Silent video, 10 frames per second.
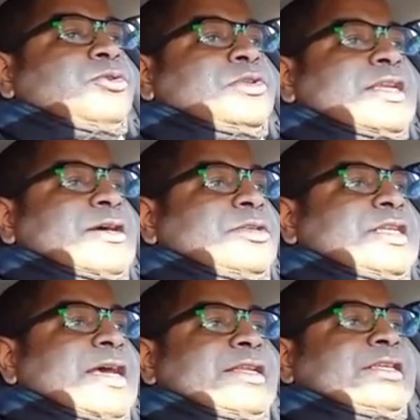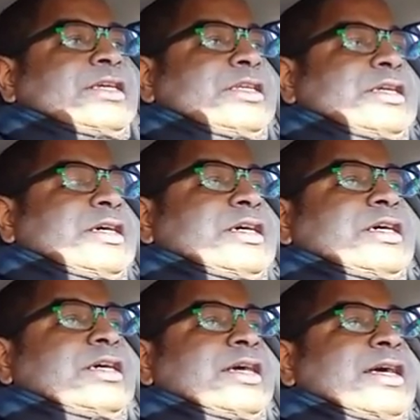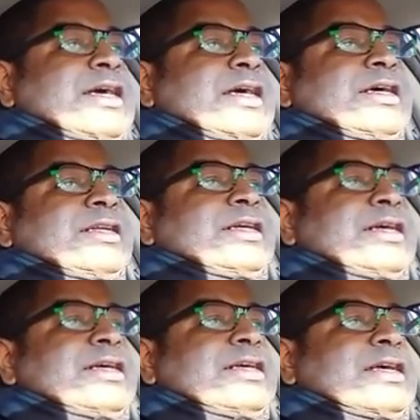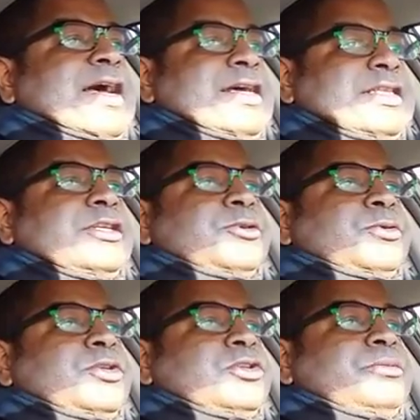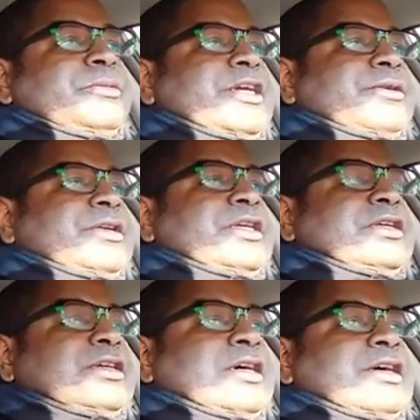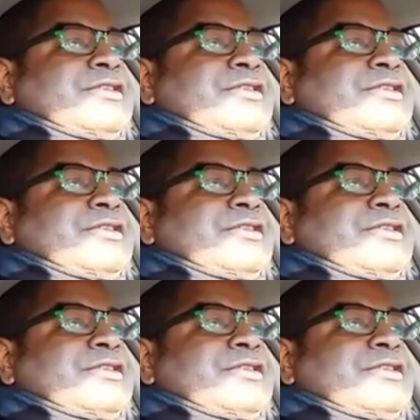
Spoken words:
who's an outstanding, I think the word luminary